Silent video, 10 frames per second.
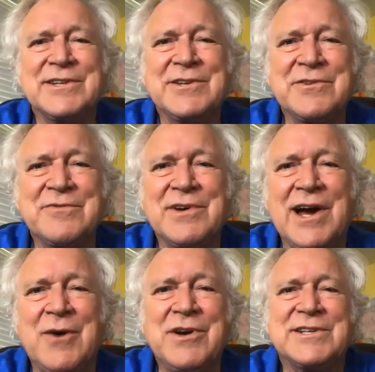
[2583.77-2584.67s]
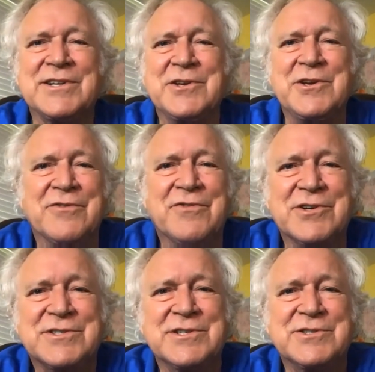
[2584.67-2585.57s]
went to
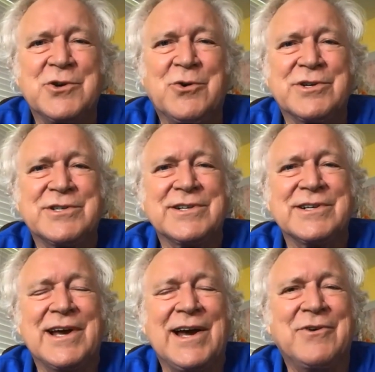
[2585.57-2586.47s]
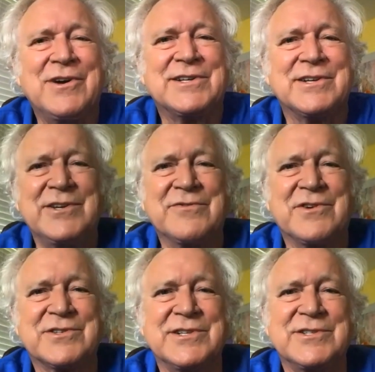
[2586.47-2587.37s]
the
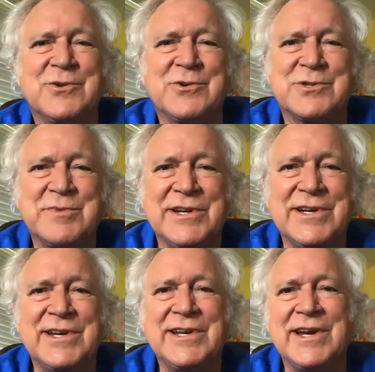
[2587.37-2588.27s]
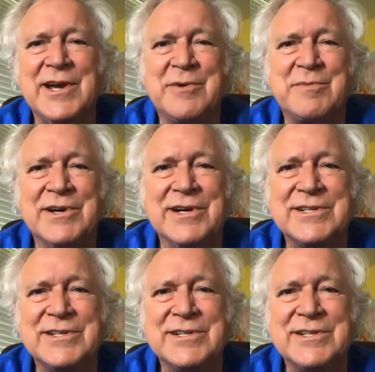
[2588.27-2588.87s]
University of Georgia, but it didn't help